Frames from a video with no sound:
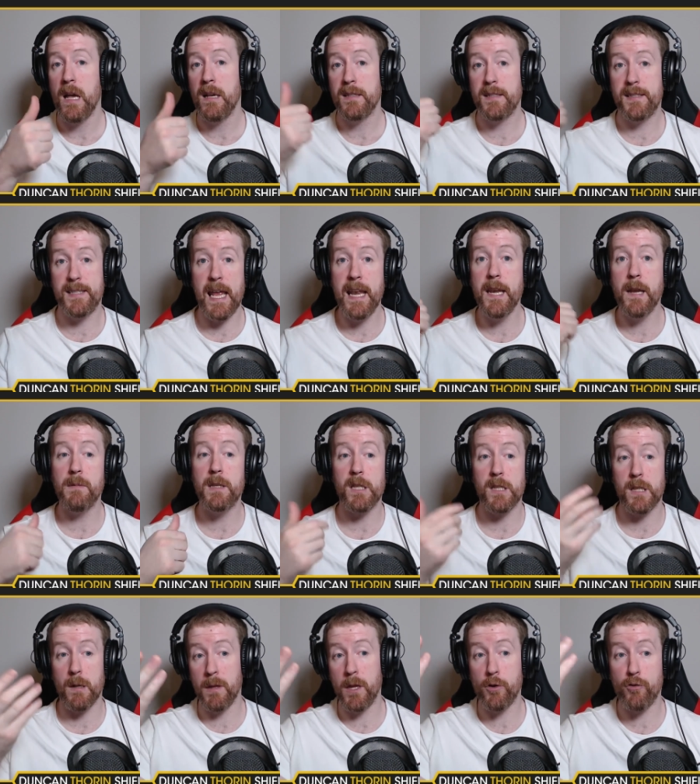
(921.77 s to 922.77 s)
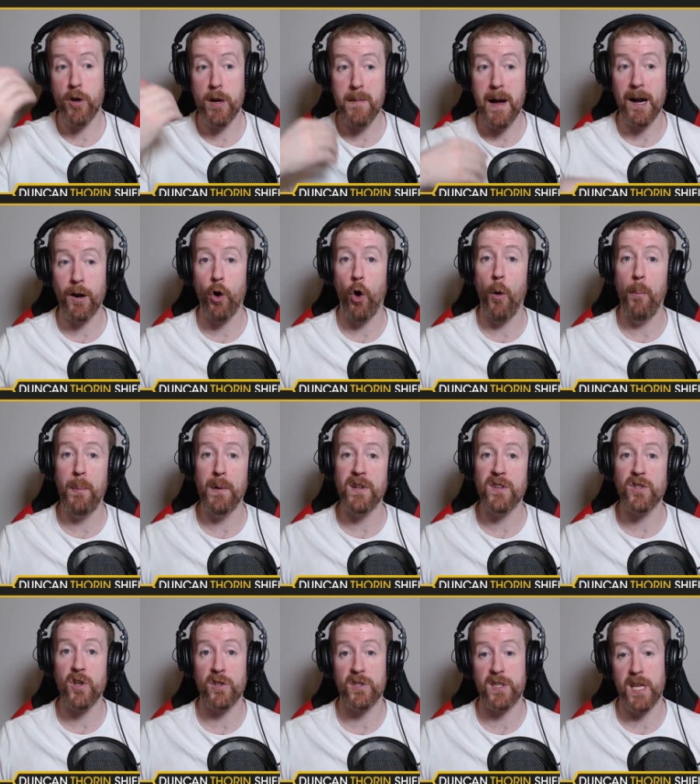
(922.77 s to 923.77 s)
send them to some of the DreamHack
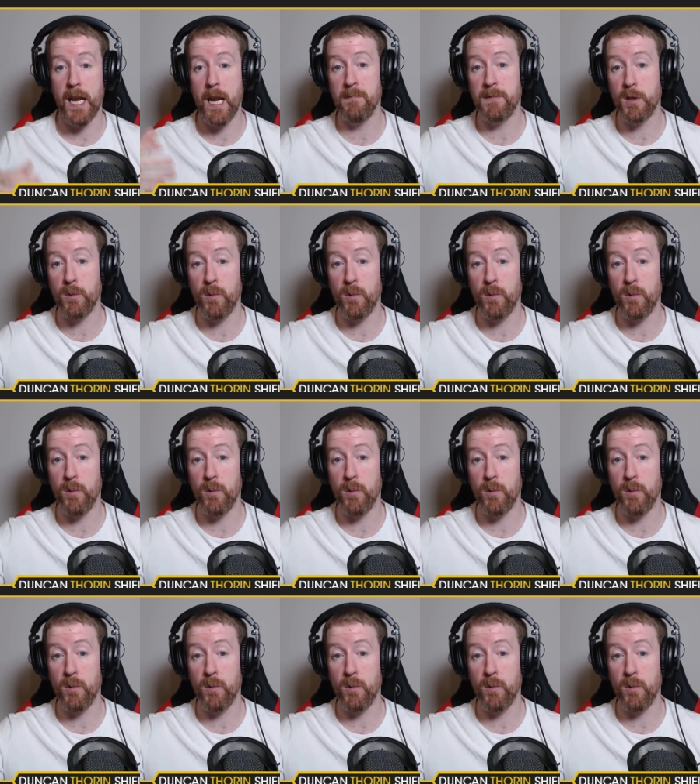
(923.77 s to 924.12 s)
Opens or send them